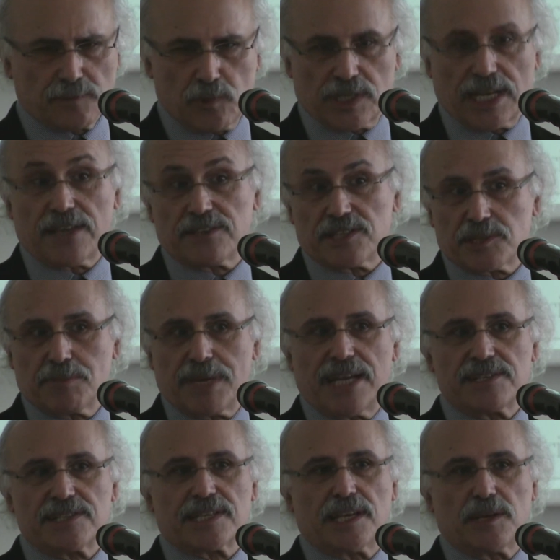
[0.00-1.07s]
what others
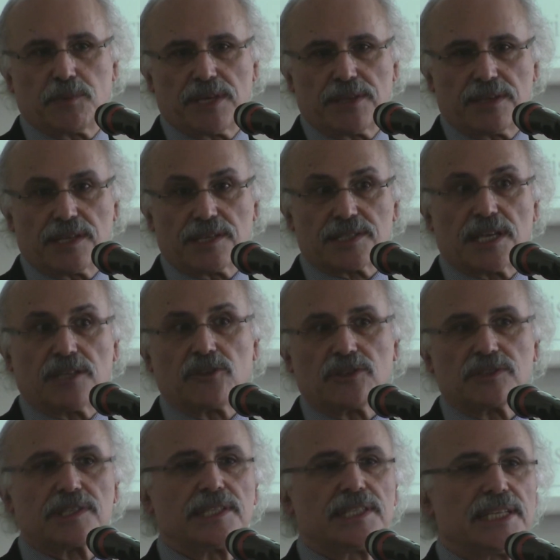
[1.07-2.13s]
might say where things are
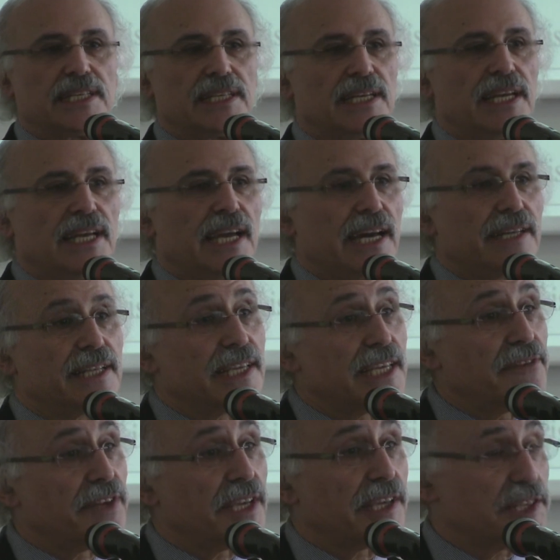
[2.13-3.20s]
not clear, and then
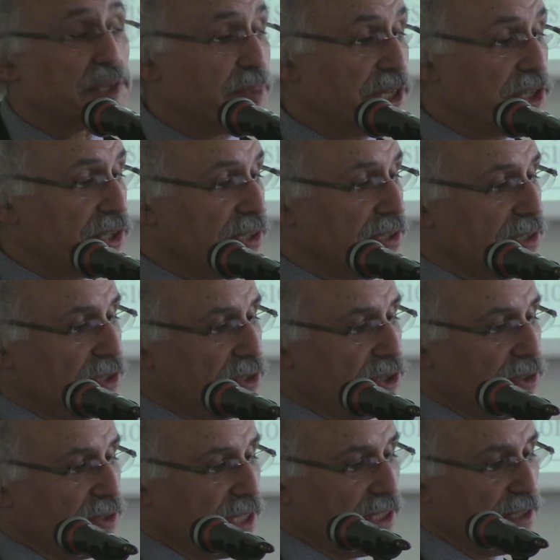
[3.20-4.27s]
giving expression to
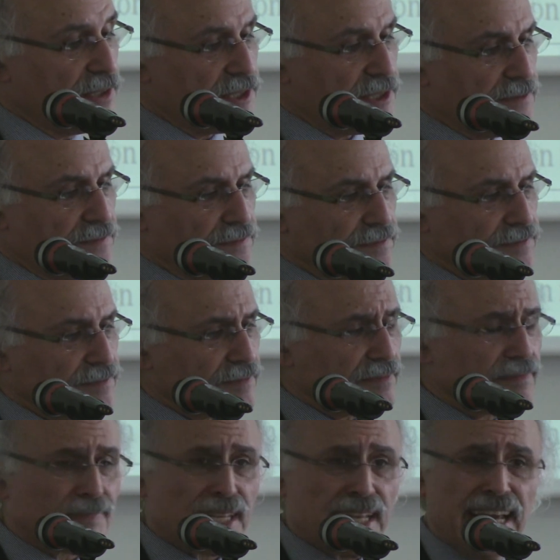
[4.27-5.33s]
those.
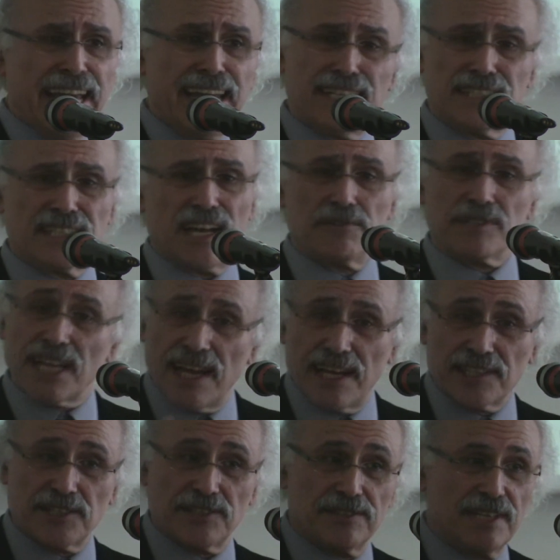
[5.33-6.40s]
And I would
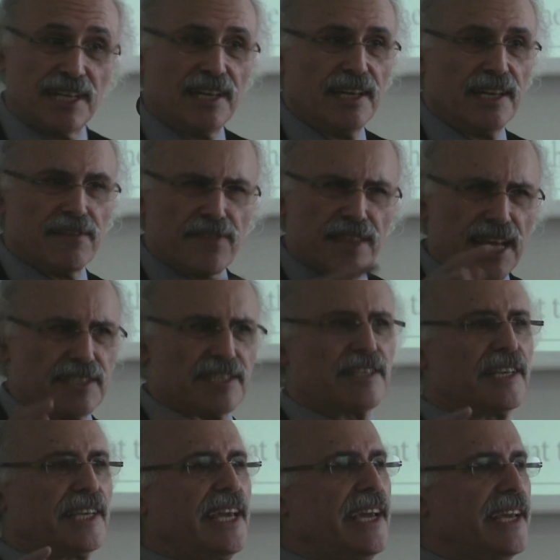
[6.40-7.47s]
argue, if
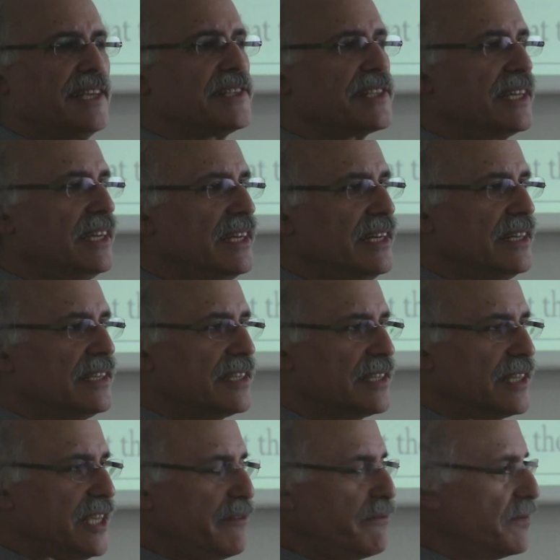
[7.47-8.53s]
that's the case,
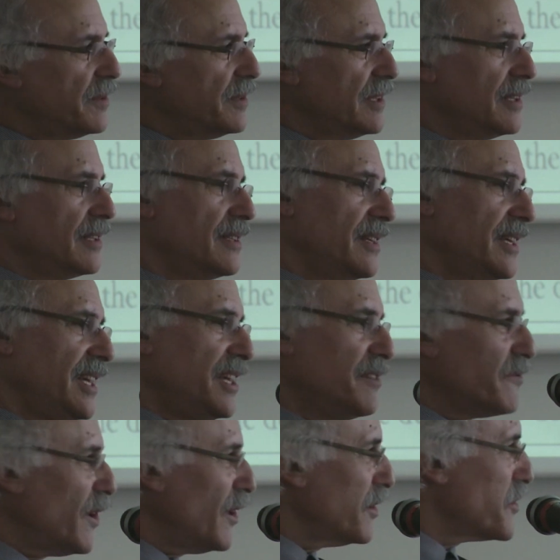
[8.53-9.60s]
that if the
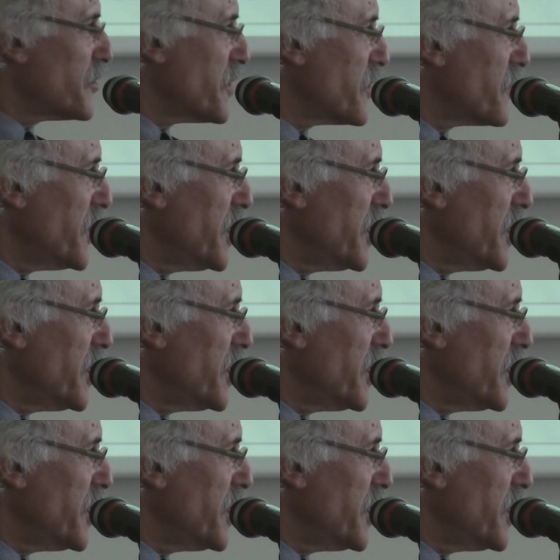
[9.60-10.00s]
involuntary